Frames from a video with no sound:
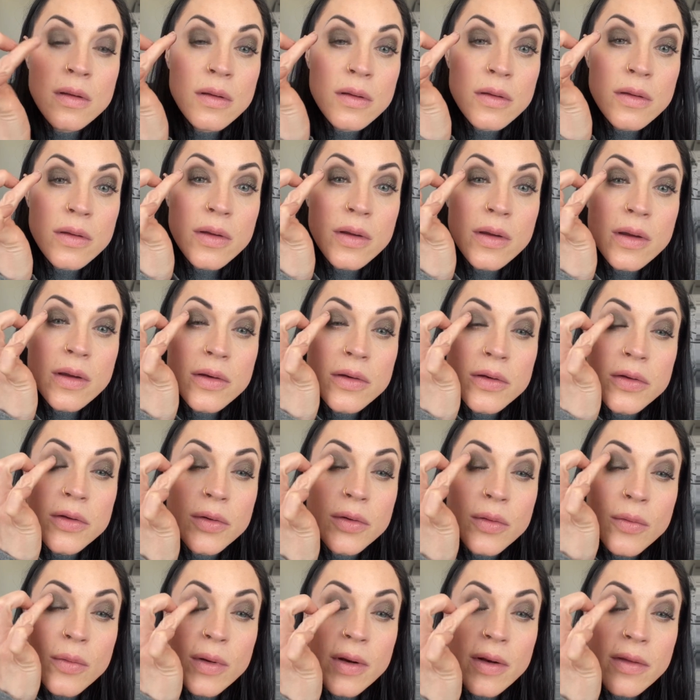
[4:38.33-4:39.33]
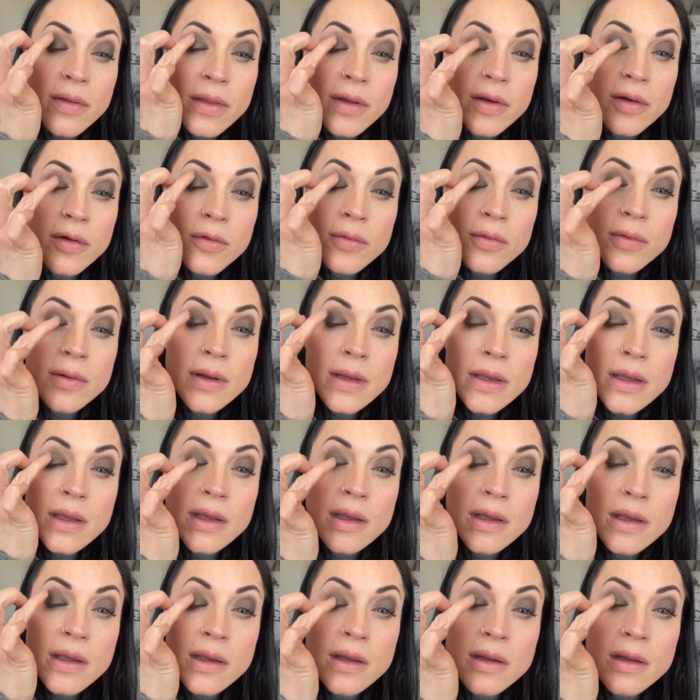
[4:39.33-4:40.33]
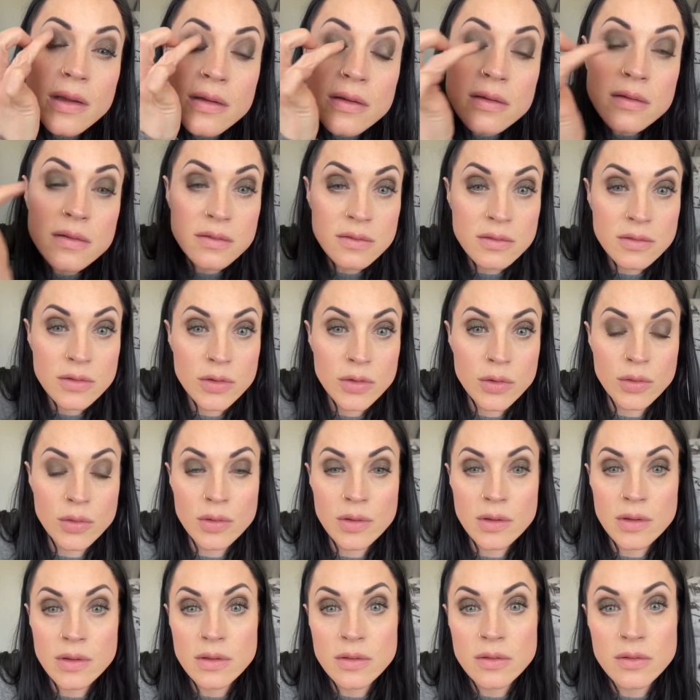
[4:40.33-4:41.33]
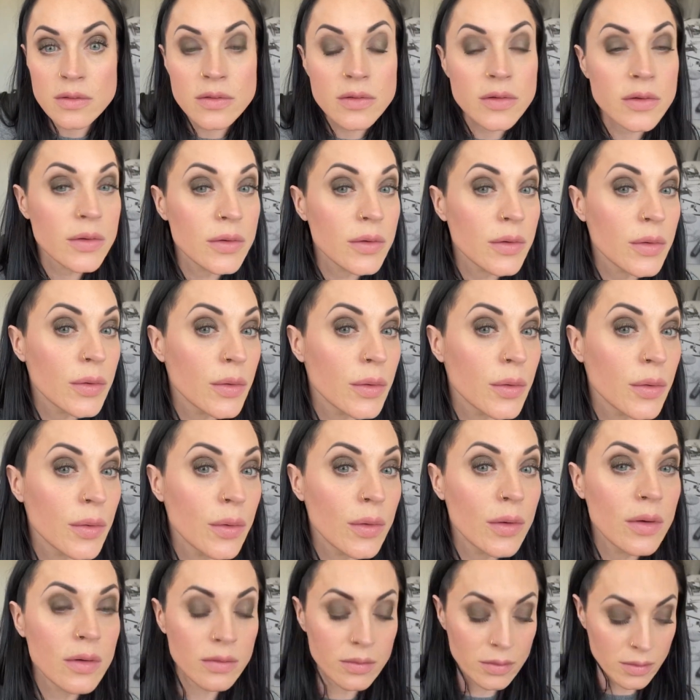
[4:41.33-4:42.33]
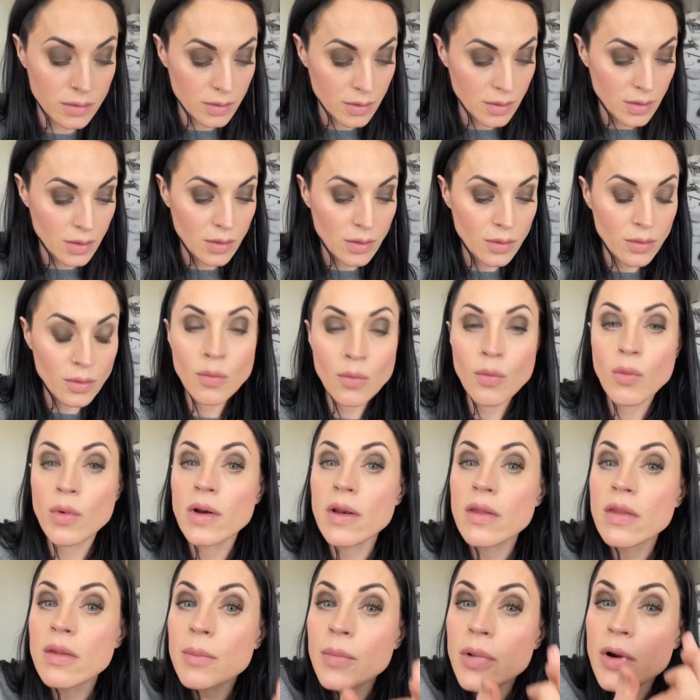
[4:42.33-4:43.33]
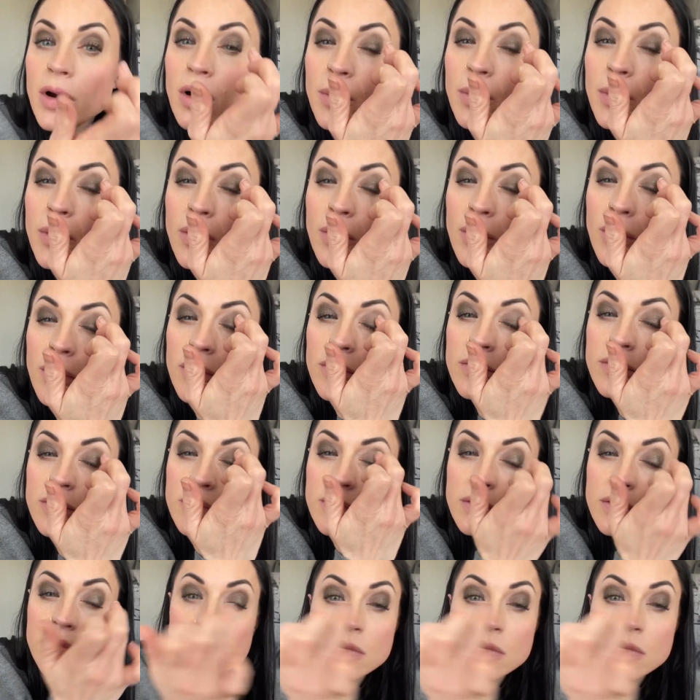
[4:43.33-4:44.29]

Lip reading: You could do one of the greens. You could do one of the purples.